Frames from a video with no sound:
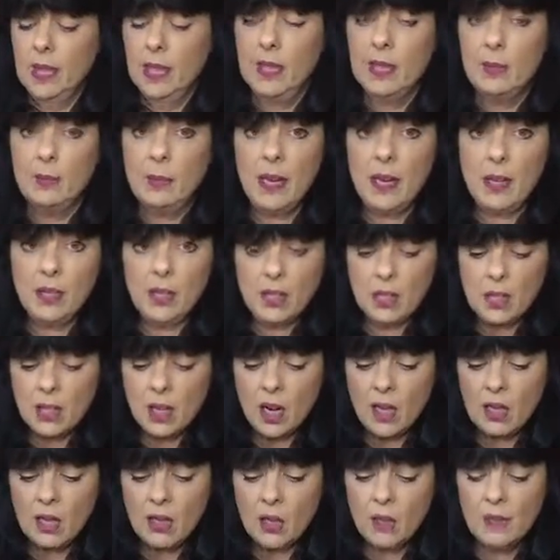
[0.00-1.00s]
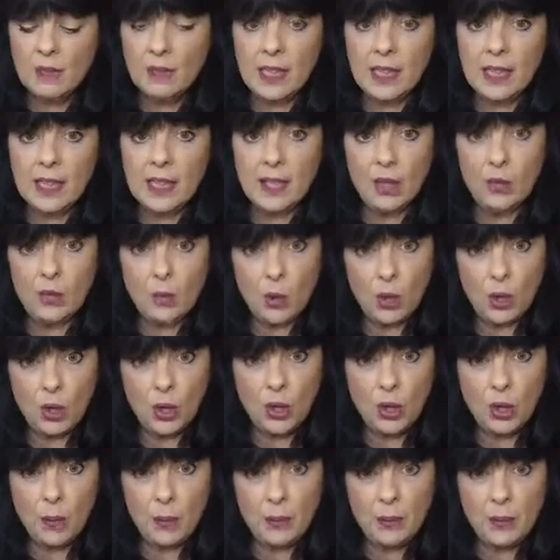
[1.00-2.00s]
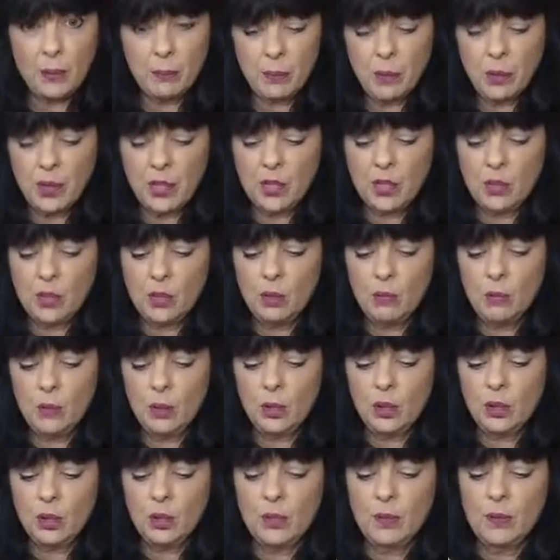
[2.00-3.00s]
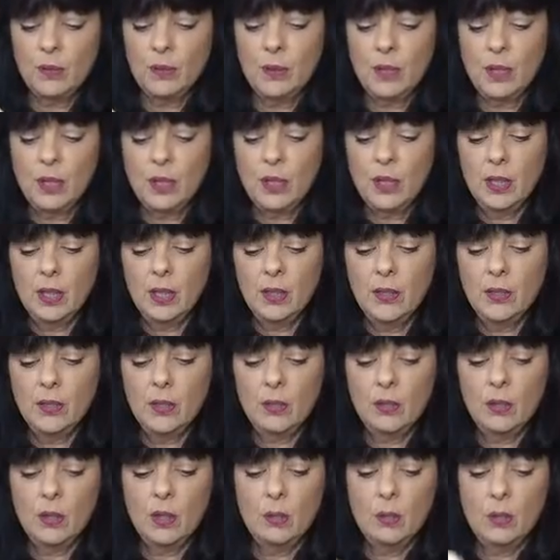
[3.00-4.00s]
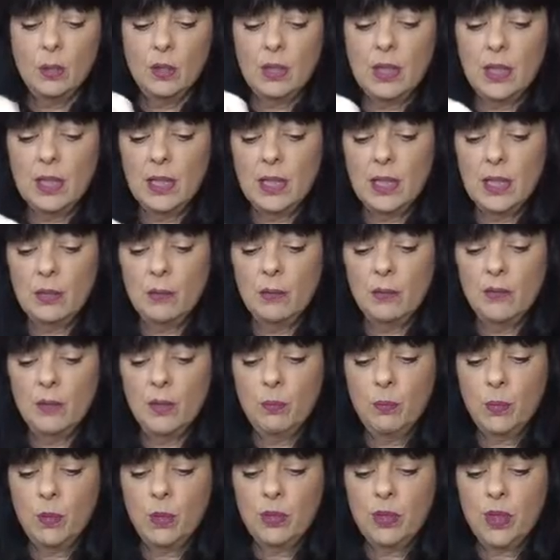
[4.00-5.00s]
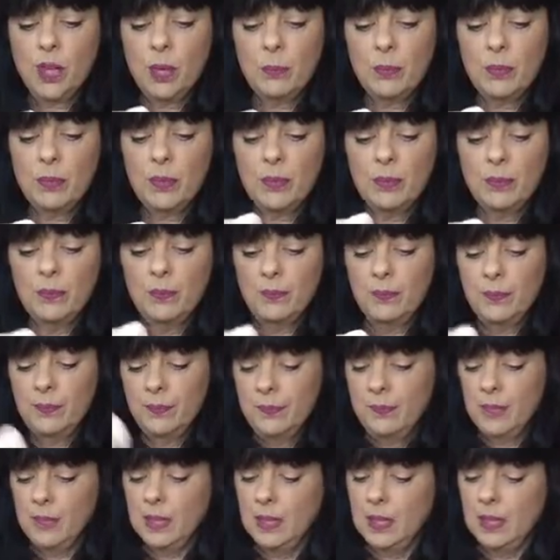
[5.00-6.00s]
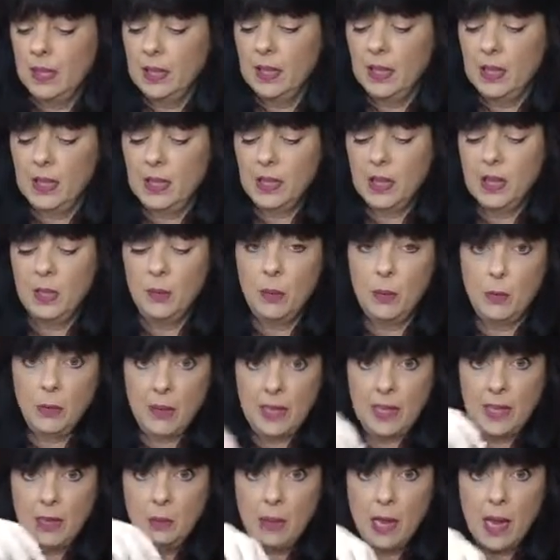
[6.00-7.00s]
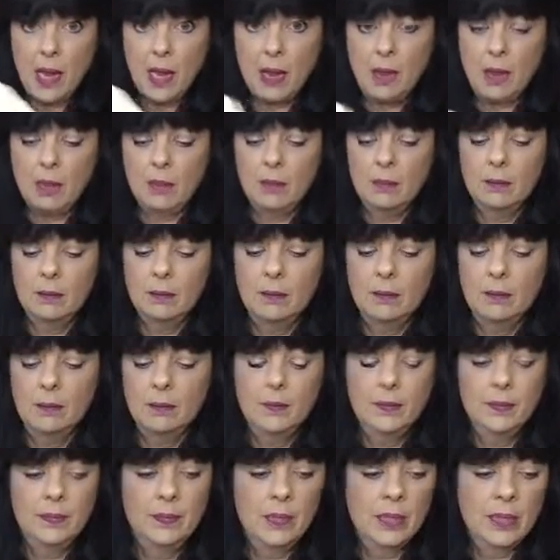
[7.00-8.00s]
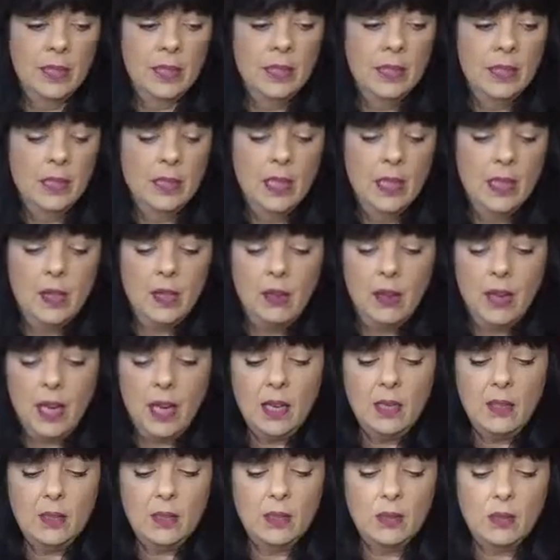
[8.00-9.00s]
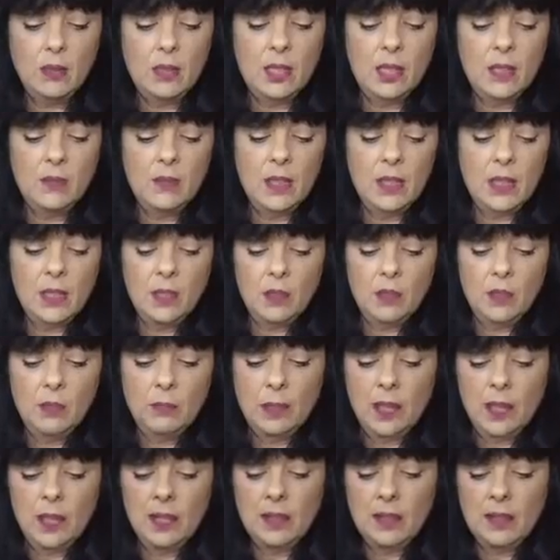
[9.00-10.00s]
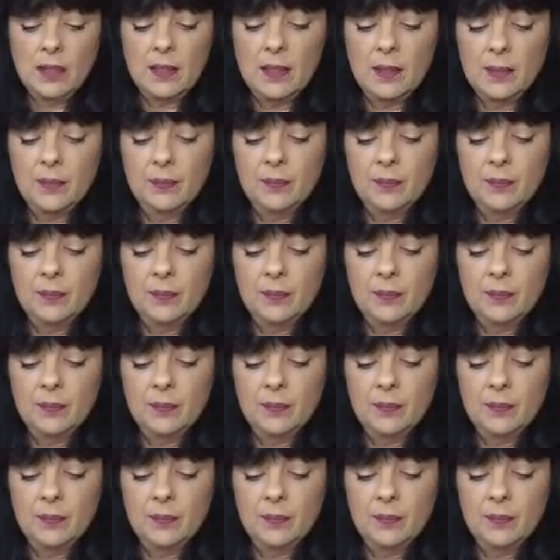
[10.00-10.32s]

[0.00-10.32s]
It's better to start off little and work up than put in too much. So I'm going to put in a few more drops. Put my lid back on. Okay, so I'm going to give it another mix.